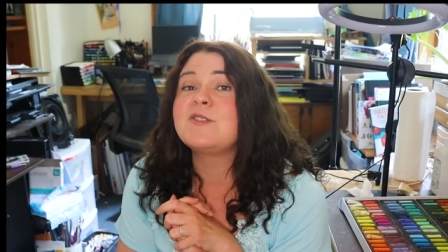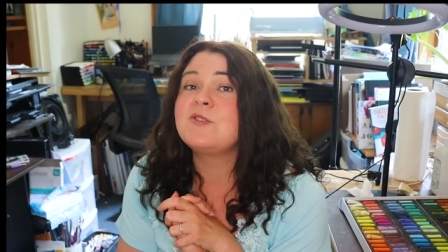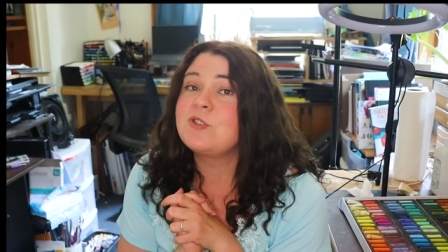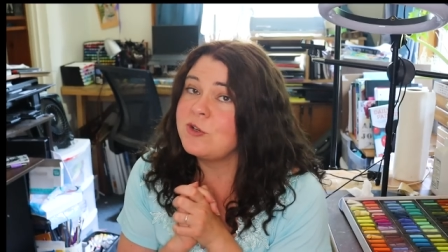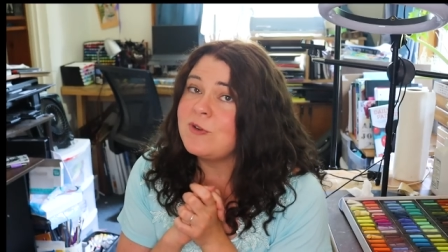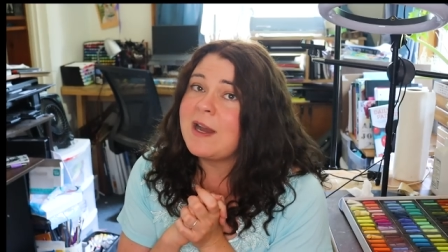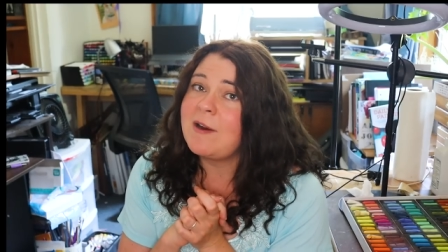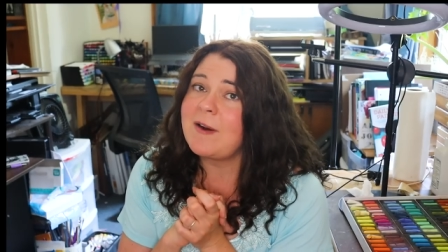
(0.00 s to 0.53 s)
You
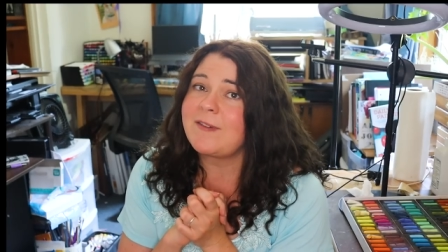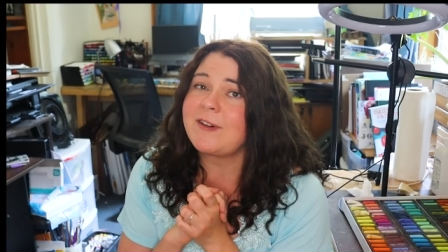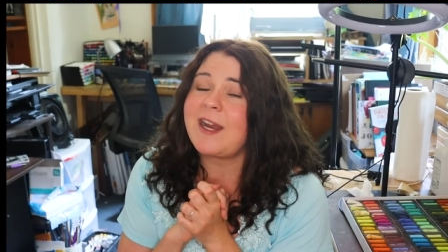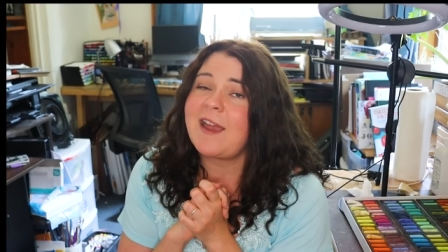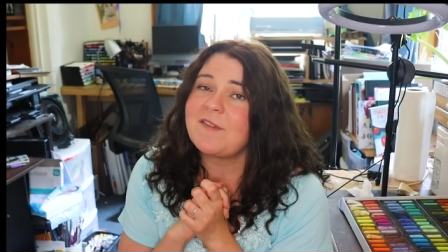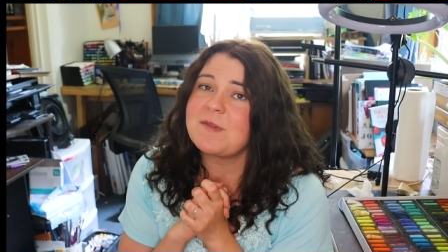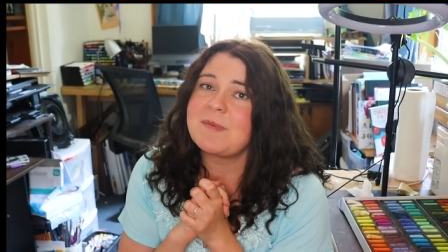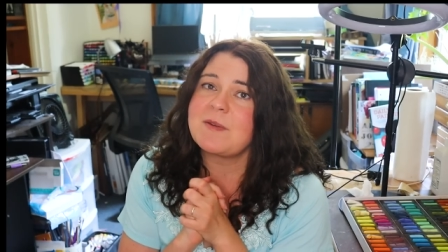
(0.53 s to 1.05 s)
do, however,
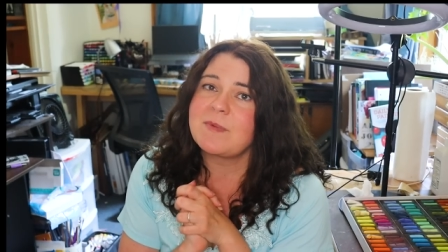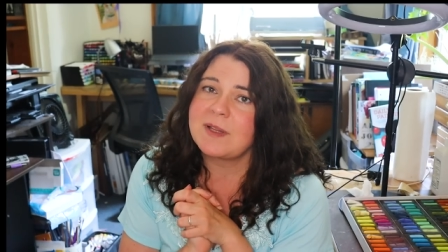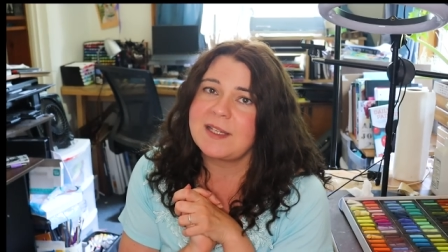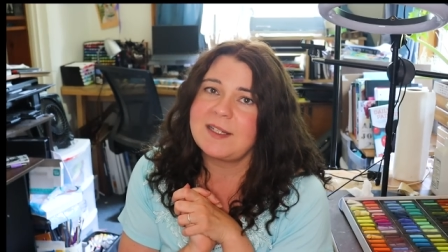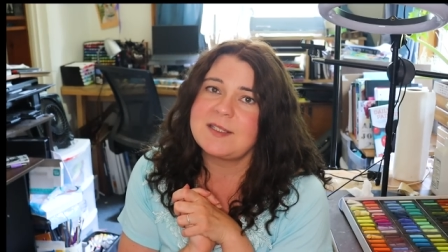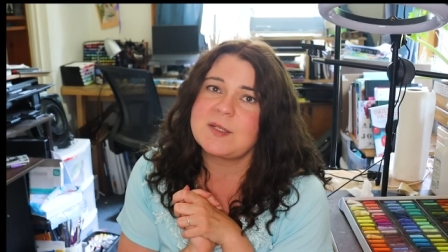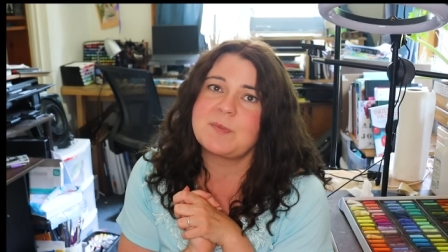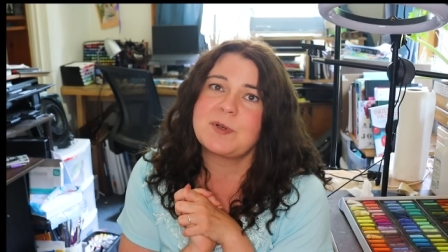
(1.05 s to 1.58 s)
have to be
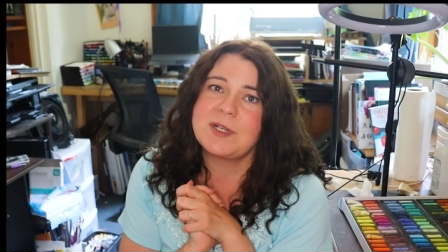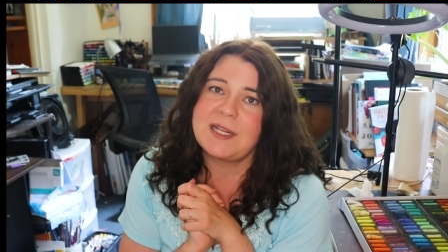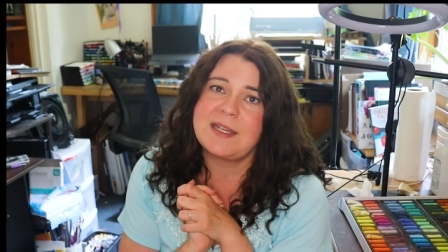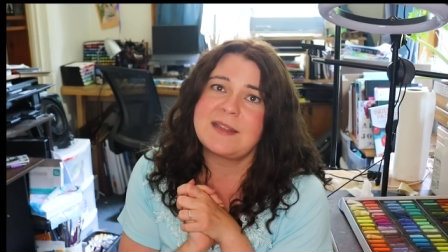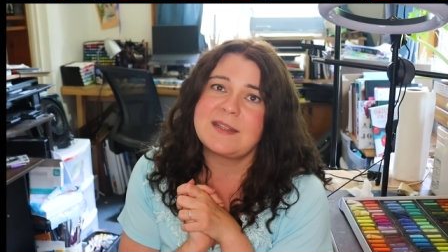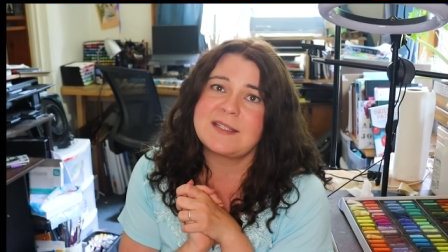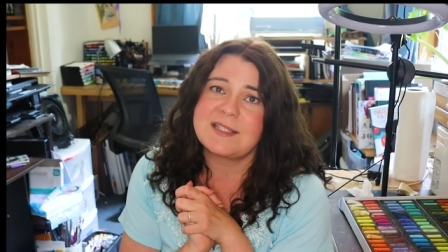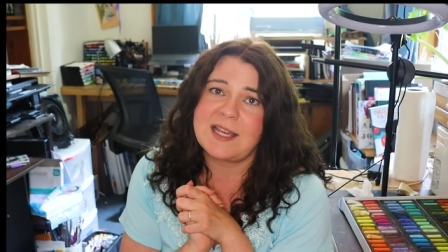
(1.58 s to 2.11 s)
willing to put
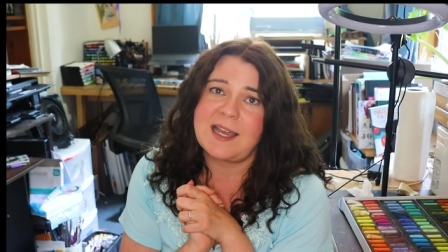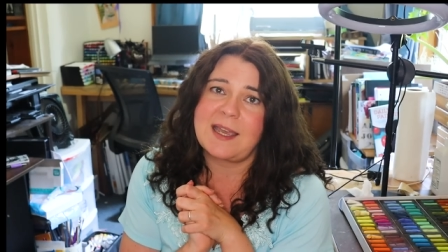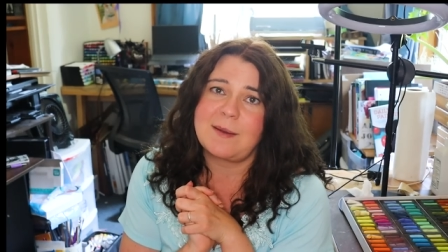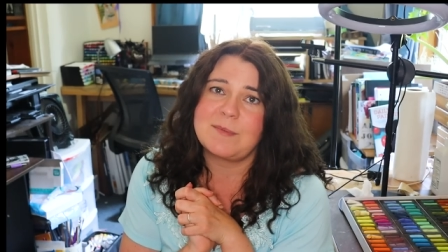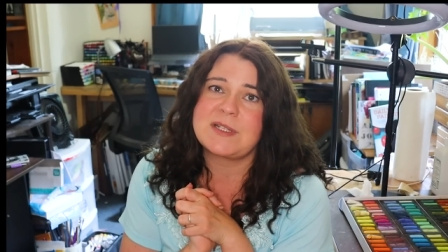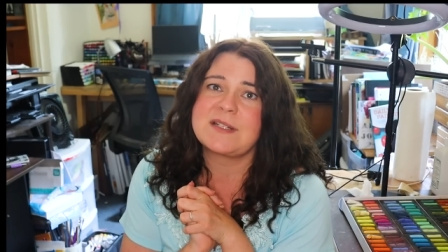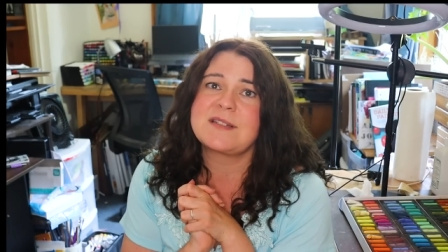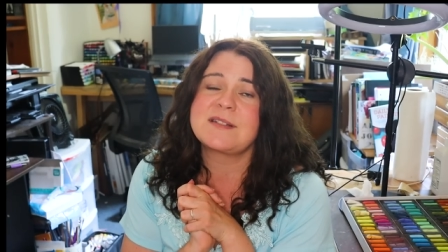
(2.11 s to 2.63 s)
in the
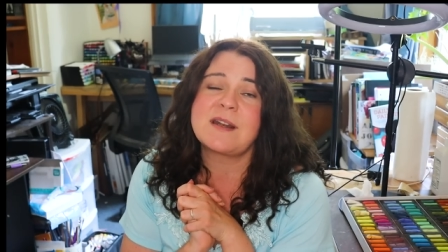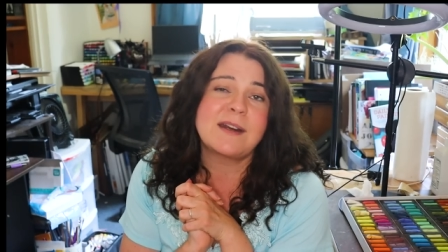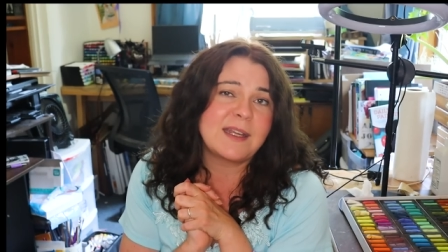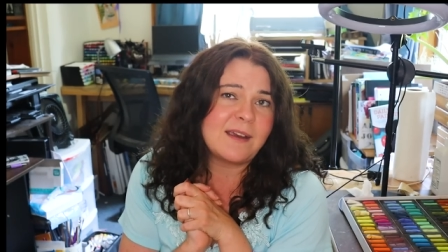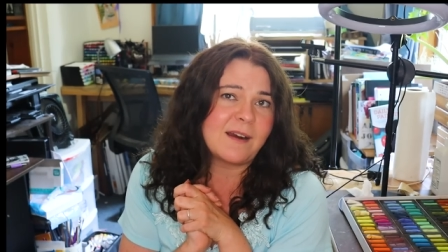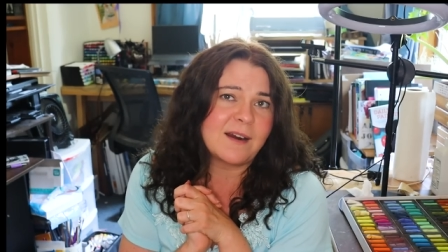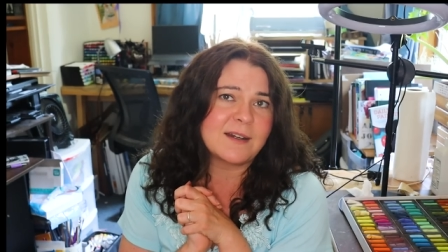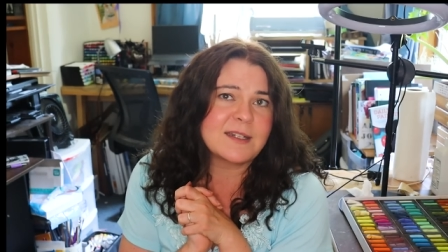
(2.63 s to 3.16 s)
time to
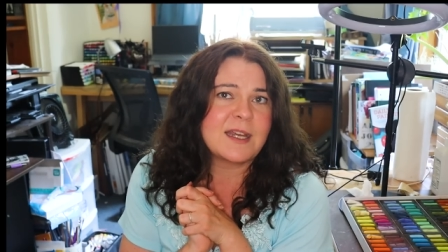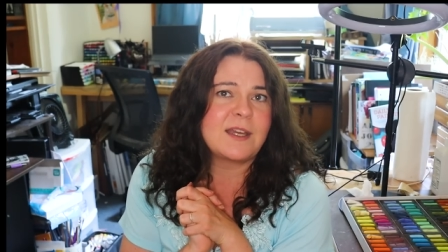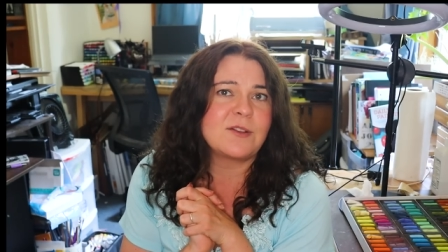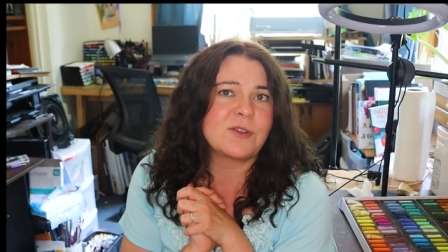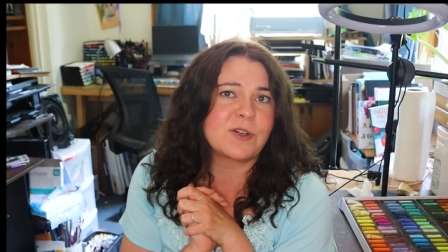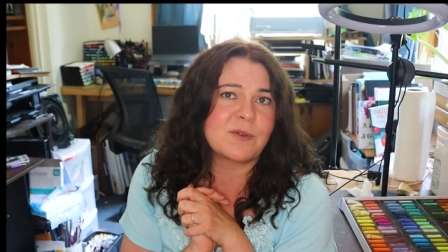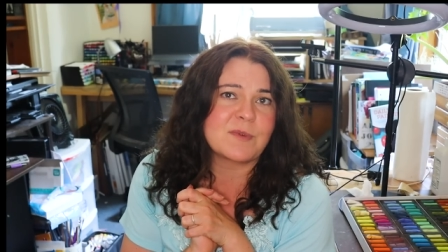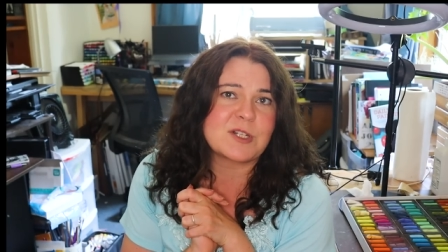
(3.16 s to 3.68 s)
study art
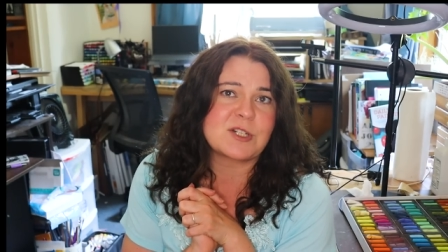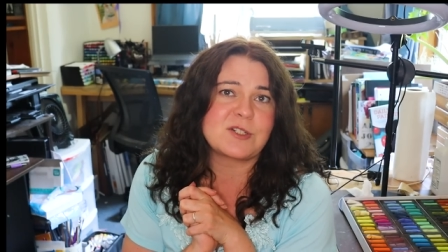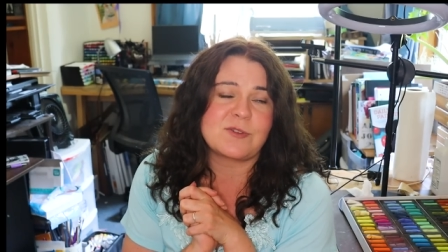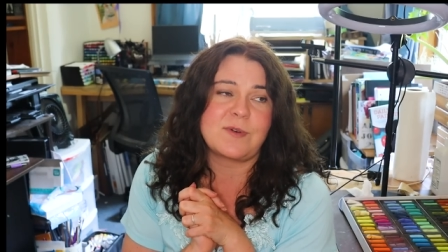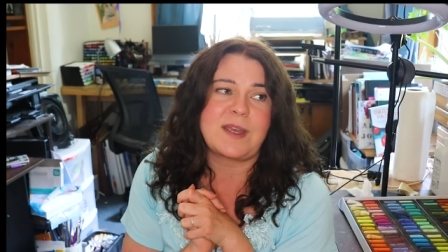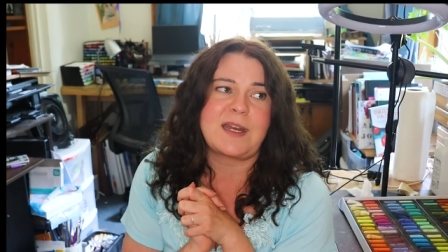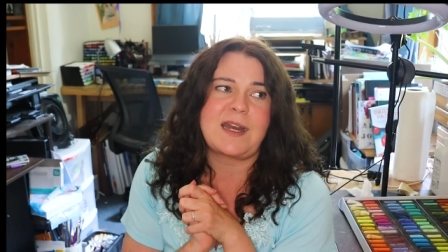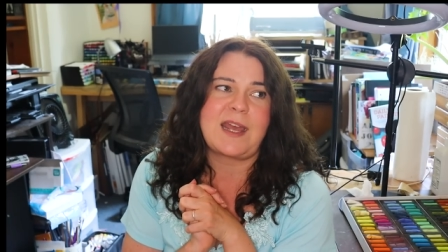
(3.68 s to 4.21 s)
and learn what you're
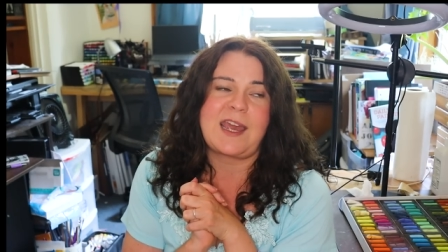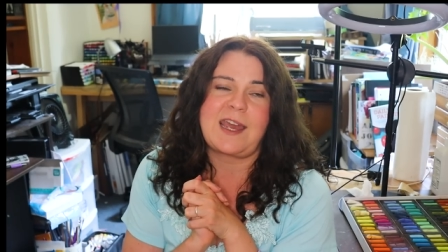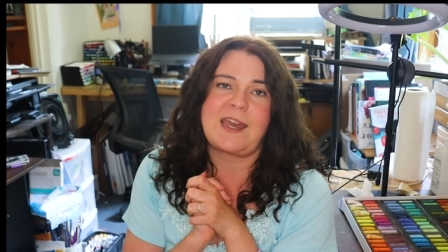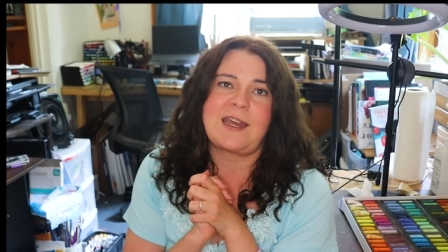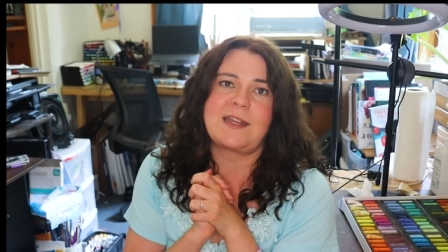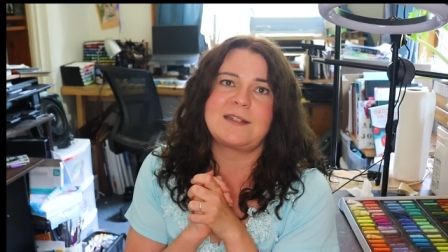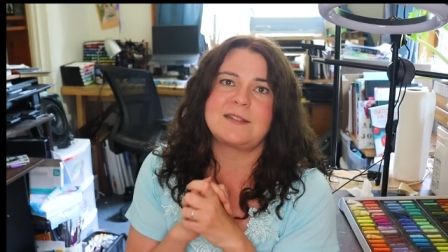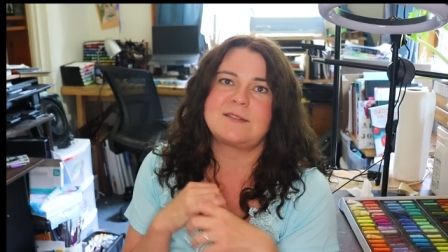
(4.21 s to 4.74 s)
doing
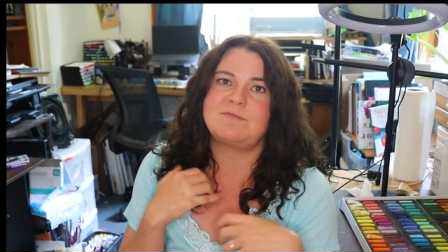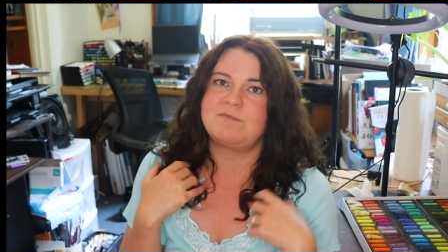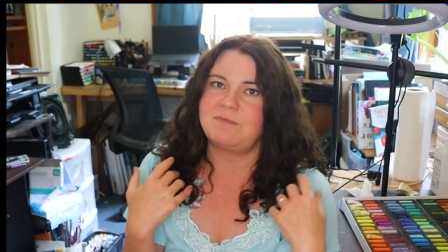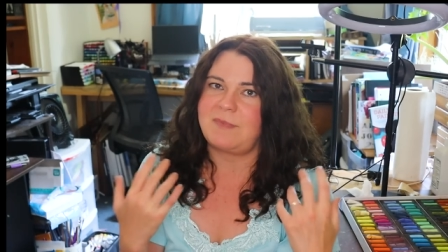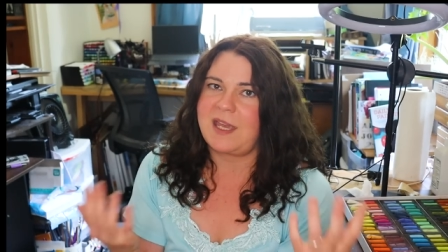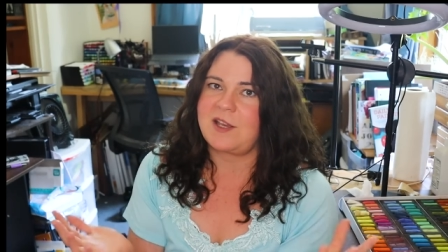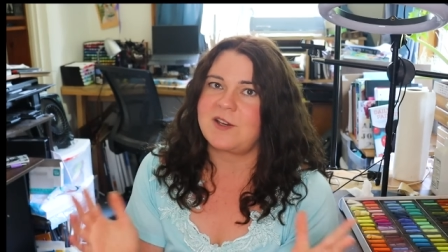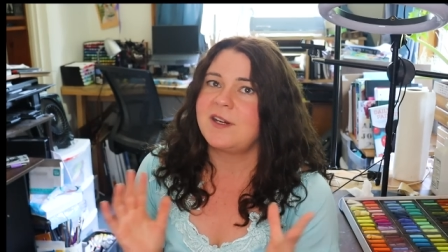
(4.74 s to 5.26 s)
and
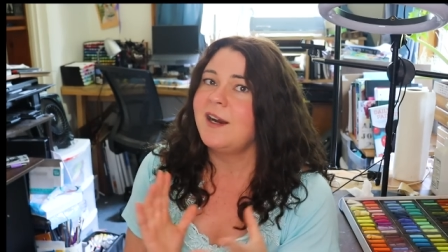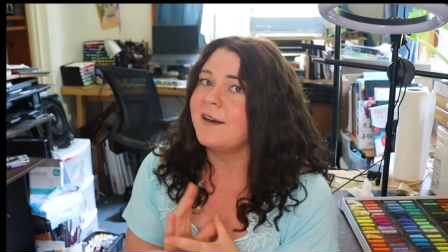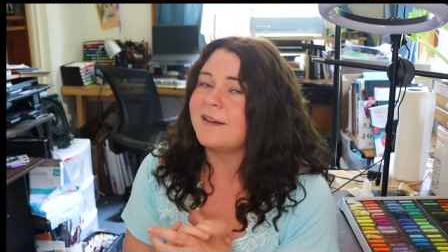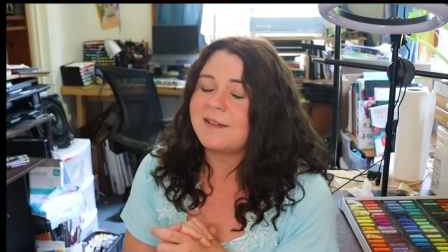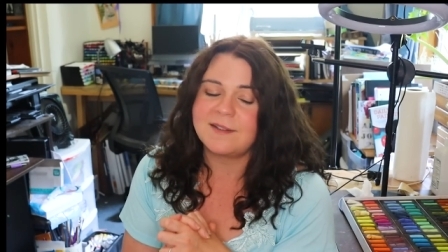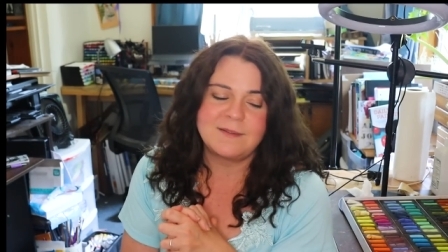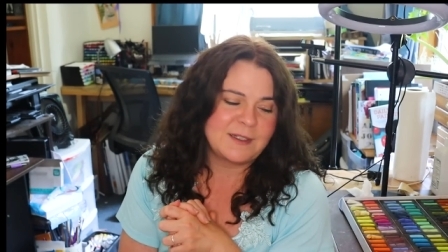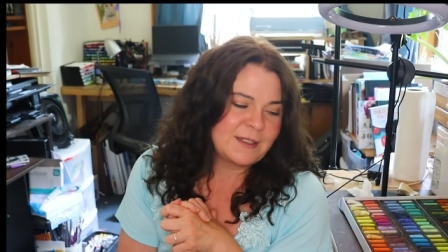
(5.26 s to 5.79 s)
make good
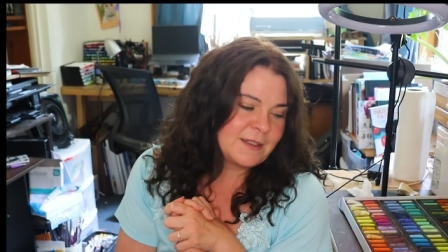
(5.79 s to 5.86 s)
art.